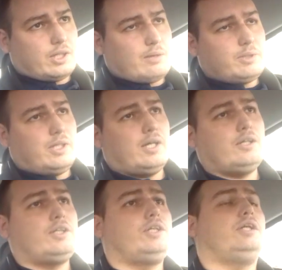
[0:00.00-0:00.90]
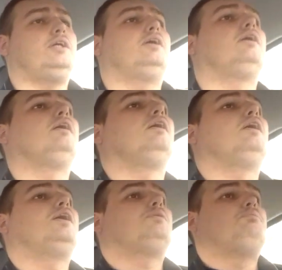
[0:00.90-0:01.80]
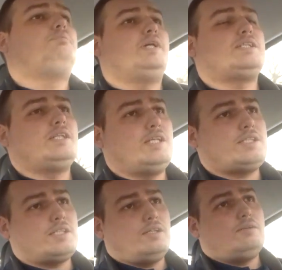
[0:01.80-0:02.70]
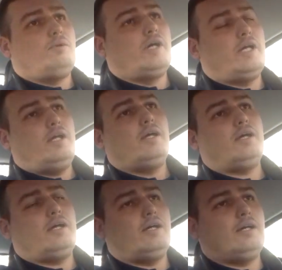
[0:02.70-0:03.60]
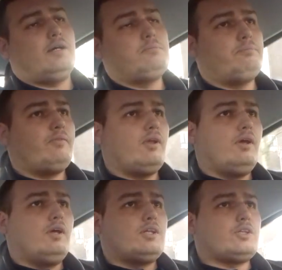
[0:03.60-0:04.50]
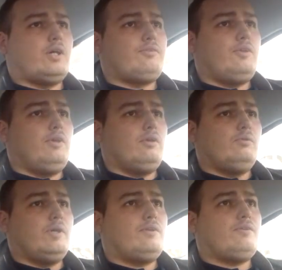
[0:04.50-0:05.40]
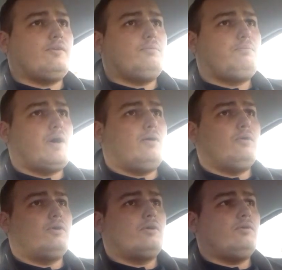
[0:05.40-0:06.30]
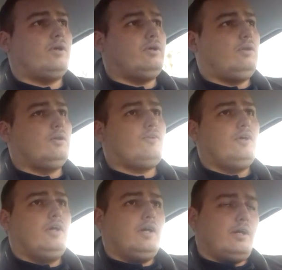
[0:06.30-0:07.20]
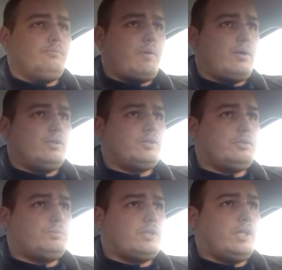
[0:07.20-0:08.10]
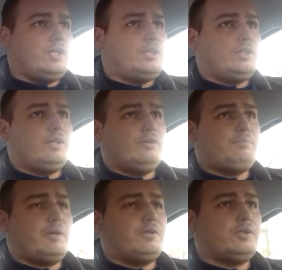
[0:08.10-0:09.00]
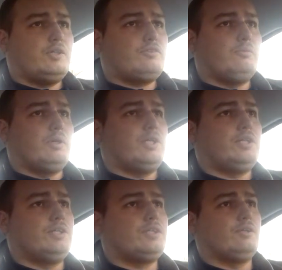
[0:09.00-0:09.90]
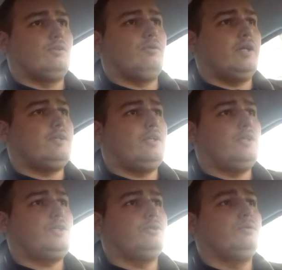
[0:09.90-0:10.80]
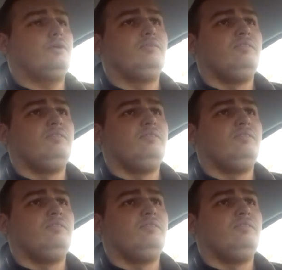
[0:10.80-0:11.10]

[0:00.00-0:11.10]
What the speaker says: I'm in the energy business in a way, so I have to deal with power quite a lot, and power transportation and power transformation is still quite an issue